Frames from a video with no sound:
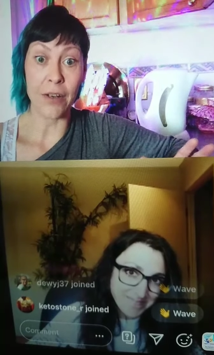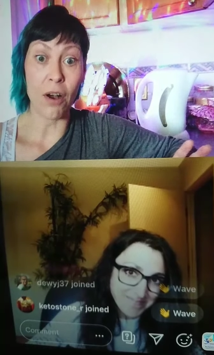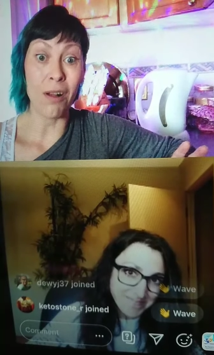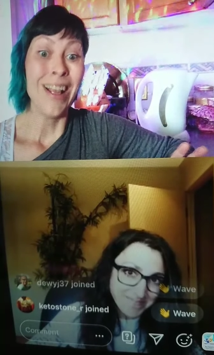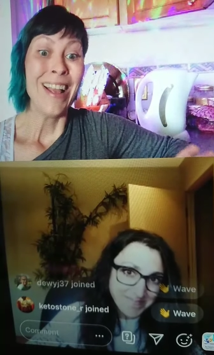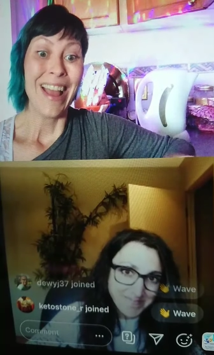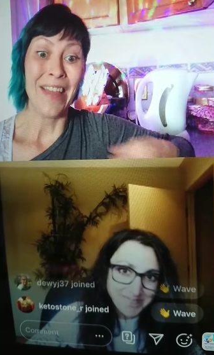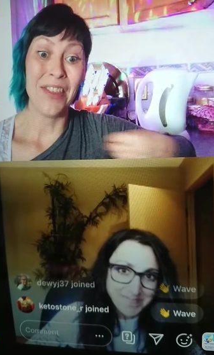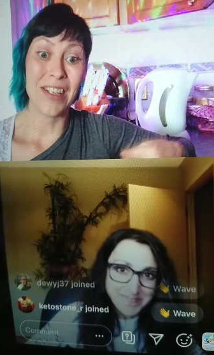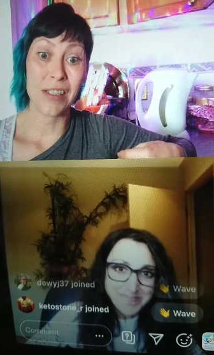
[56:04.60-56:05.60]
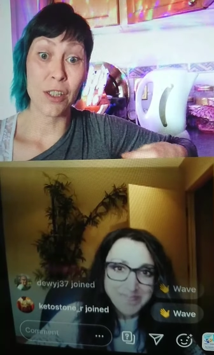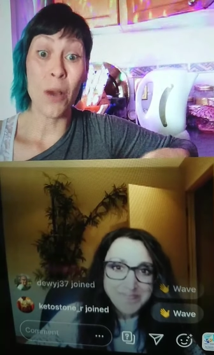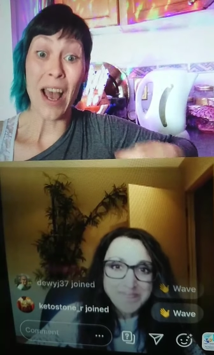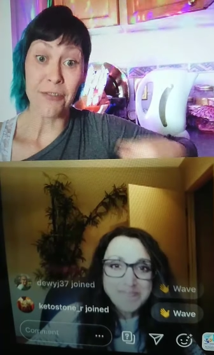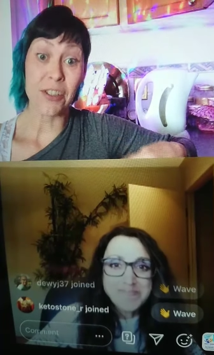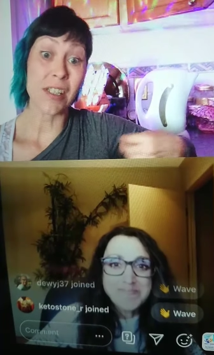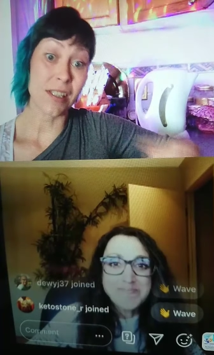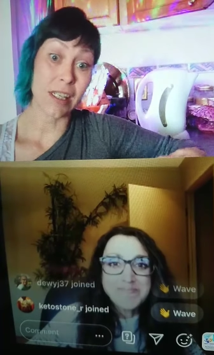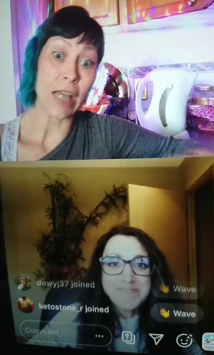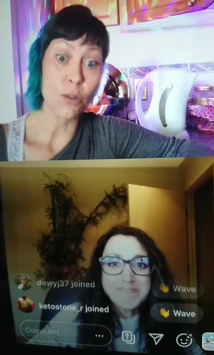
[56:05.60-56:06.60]
Speaker 1: all and this you have to
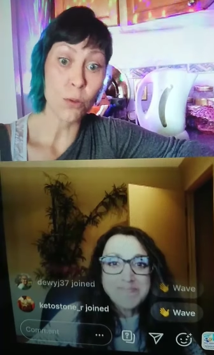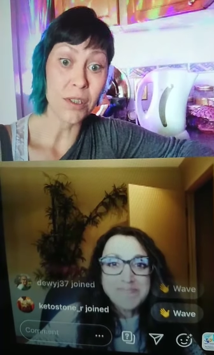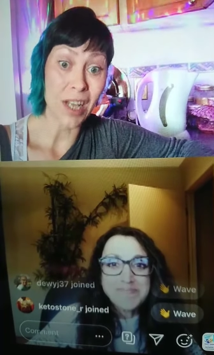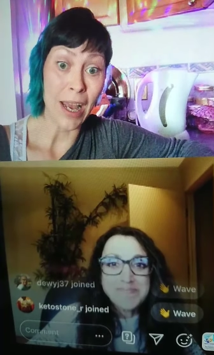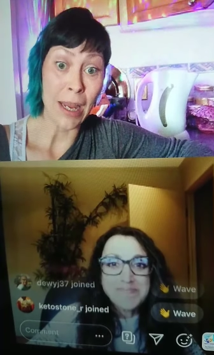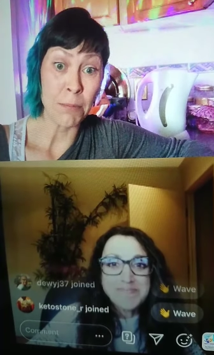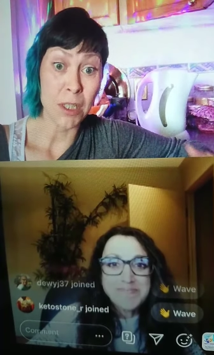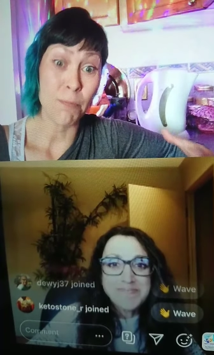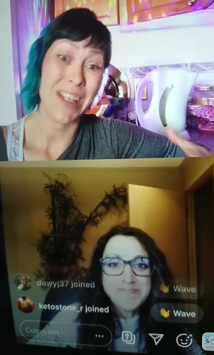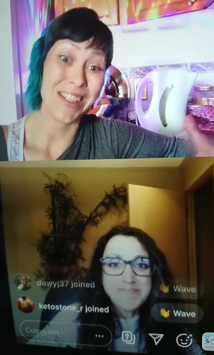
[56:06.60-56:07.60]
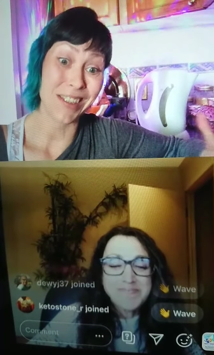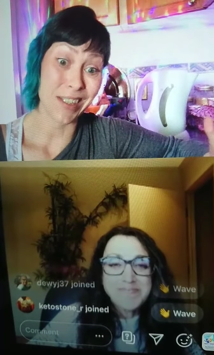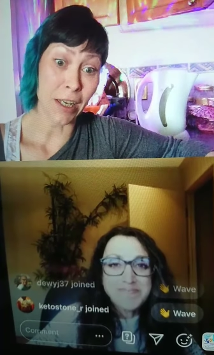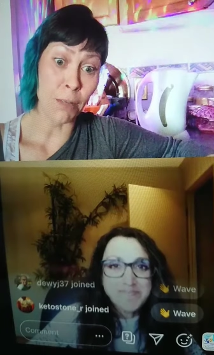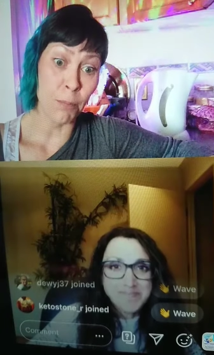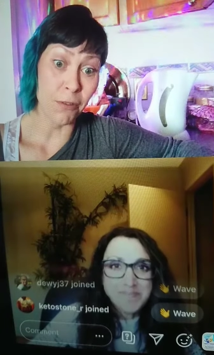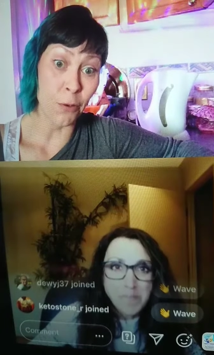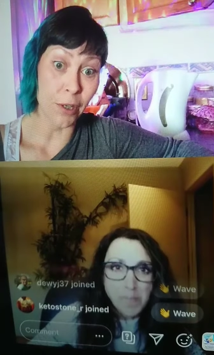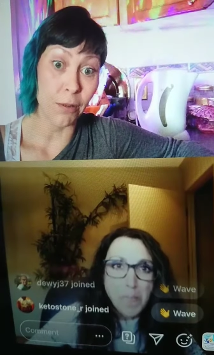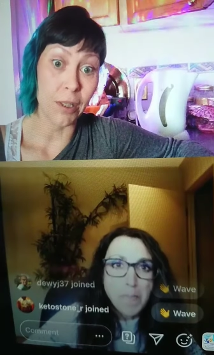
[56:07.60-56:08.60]
schedule time to be sick
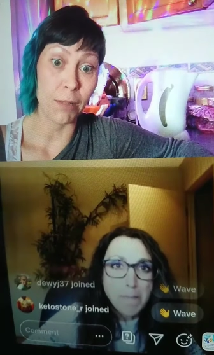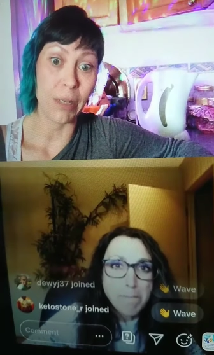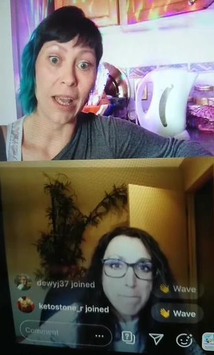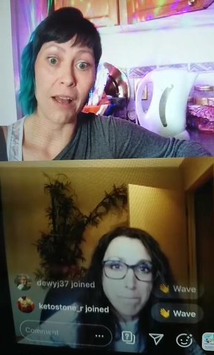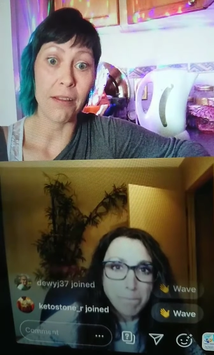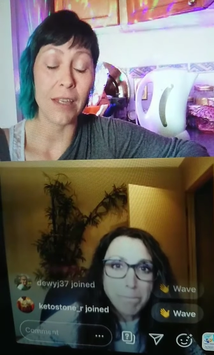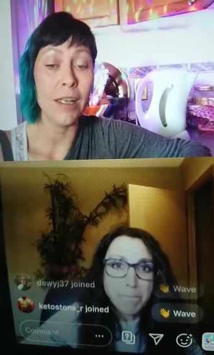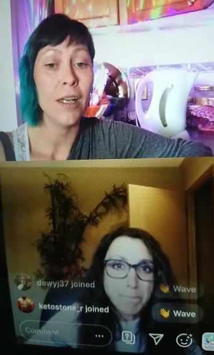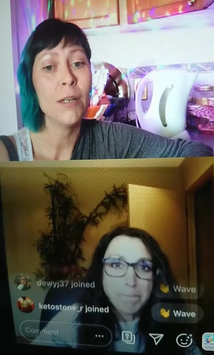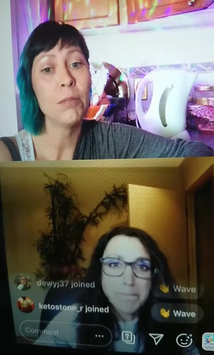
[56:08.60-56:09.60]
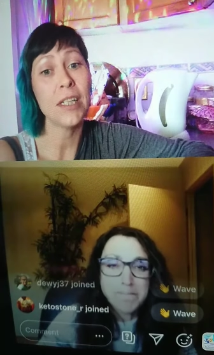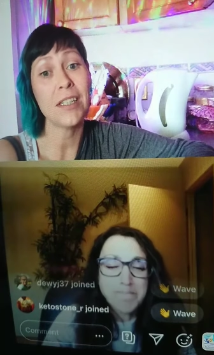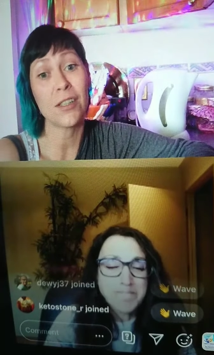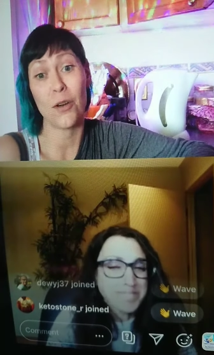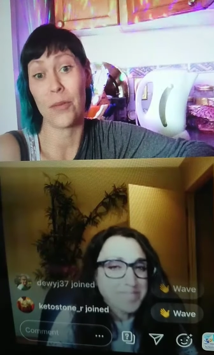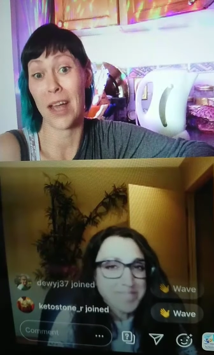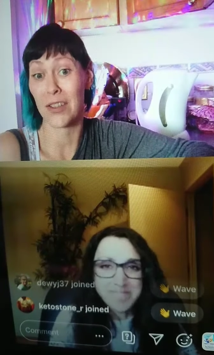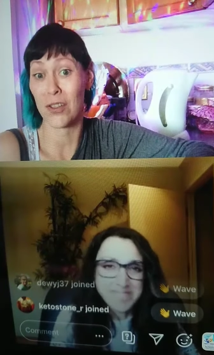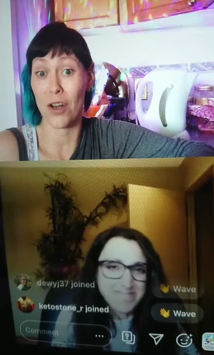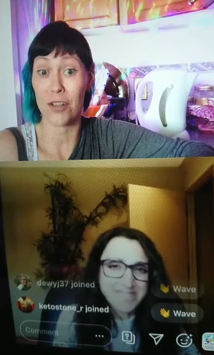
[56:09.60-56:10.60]
before you can be healthy, please know that's
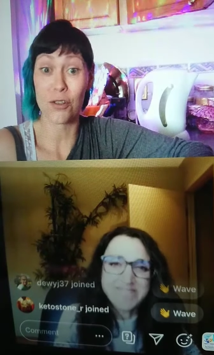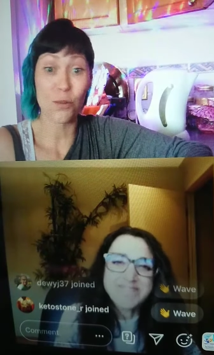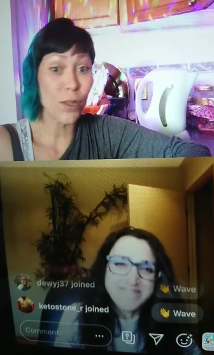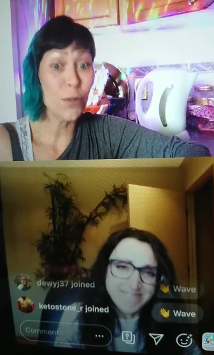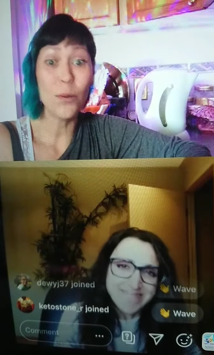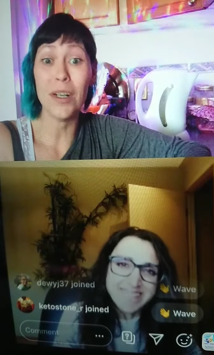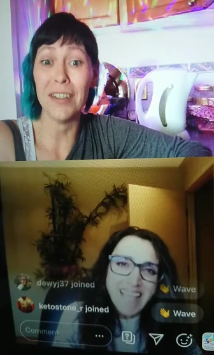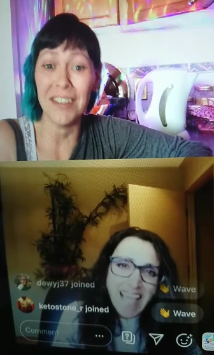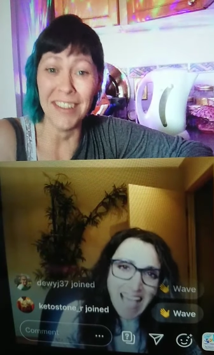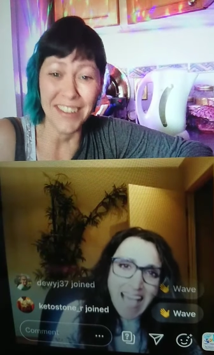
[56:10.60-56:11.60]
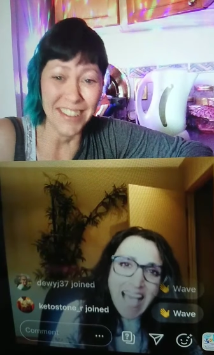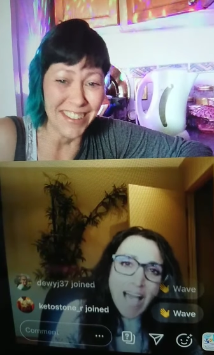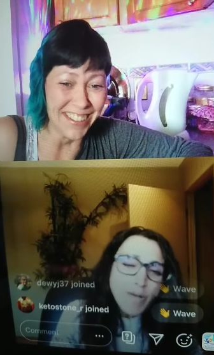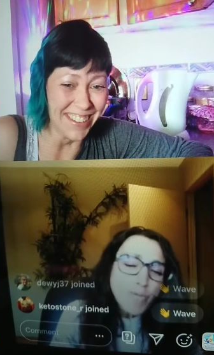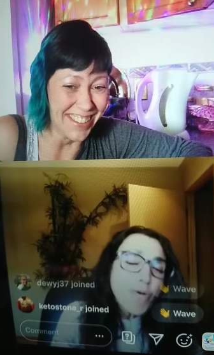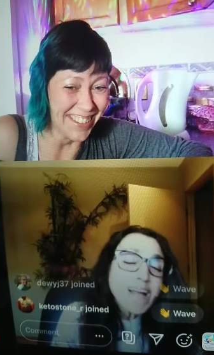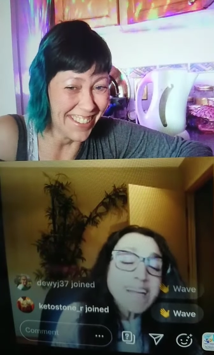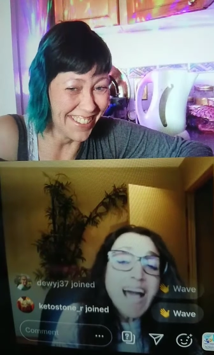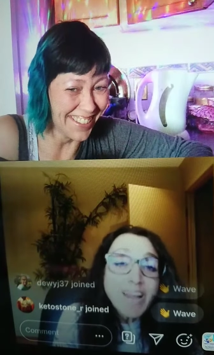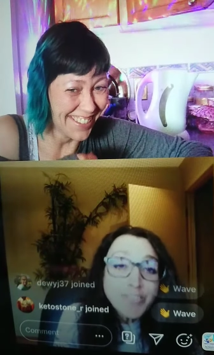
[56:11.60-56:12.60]
not
Speaker 2: true.
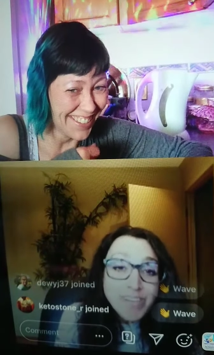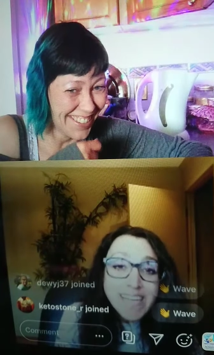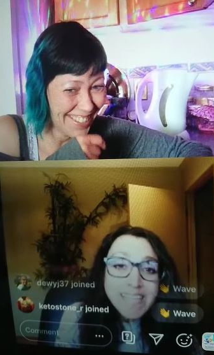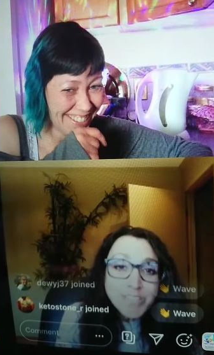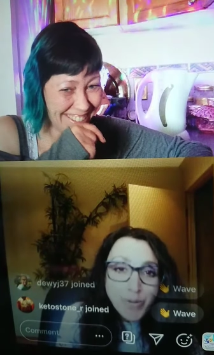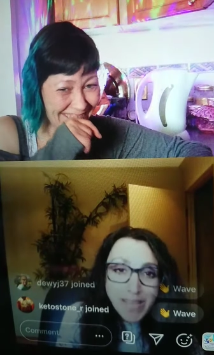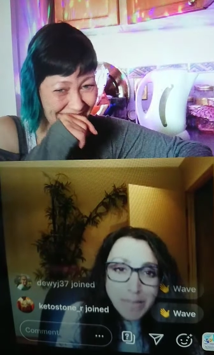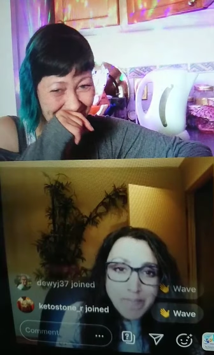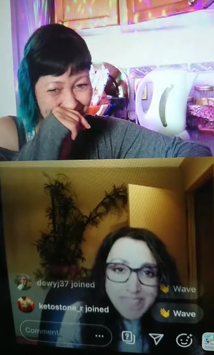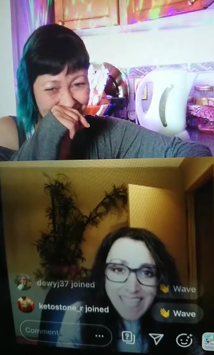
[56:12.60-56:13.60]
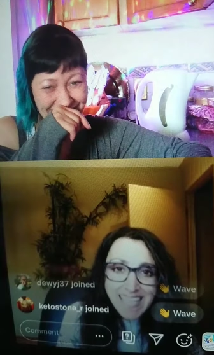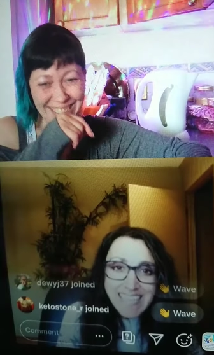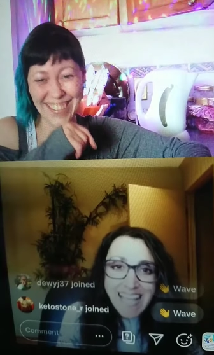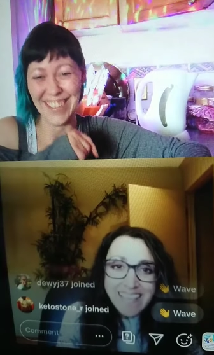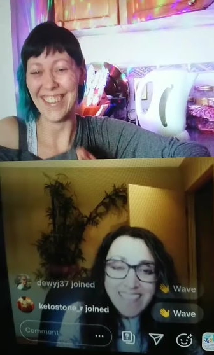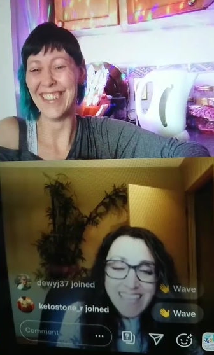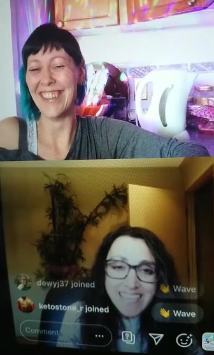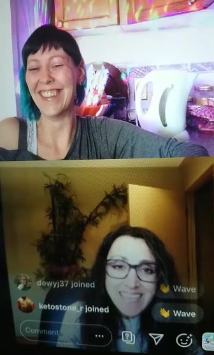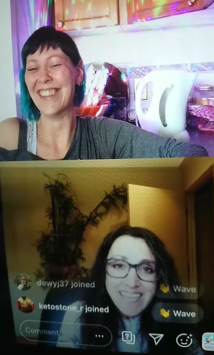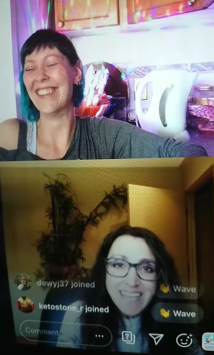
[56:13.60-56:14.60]
120%. I
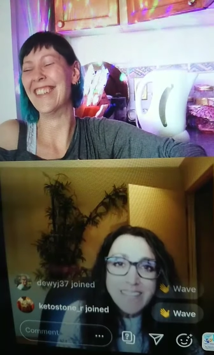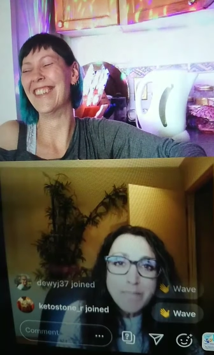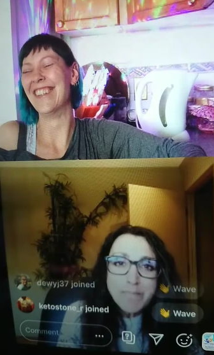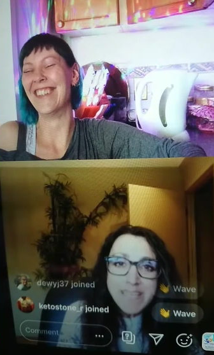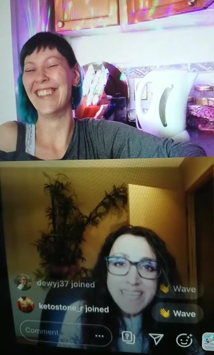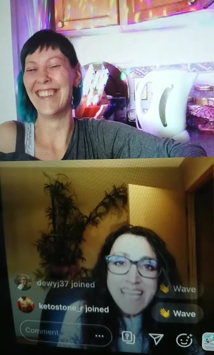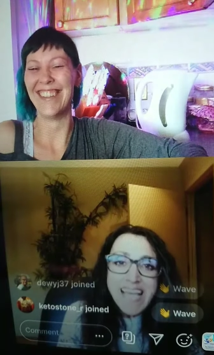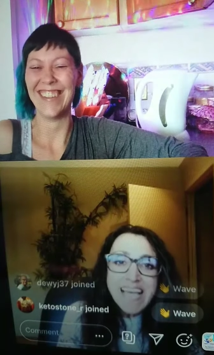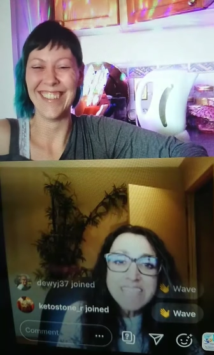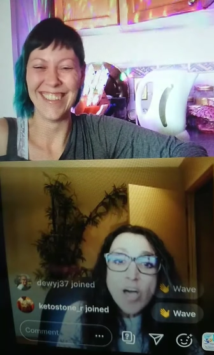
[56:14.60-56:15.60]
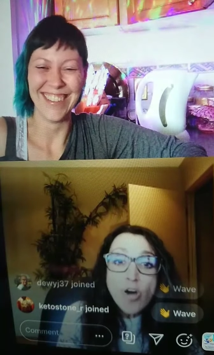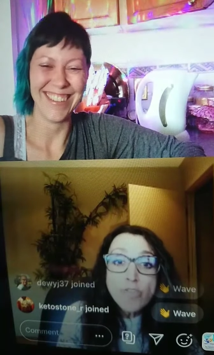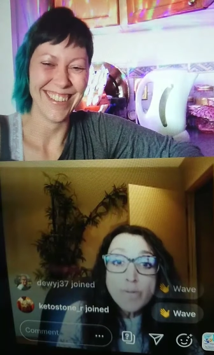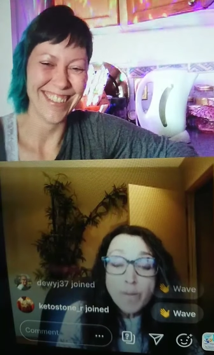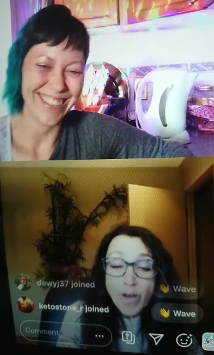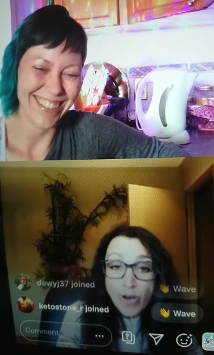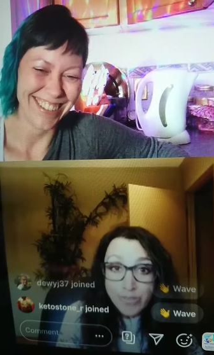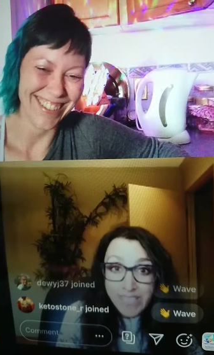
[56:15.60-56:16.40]
think the media has overblown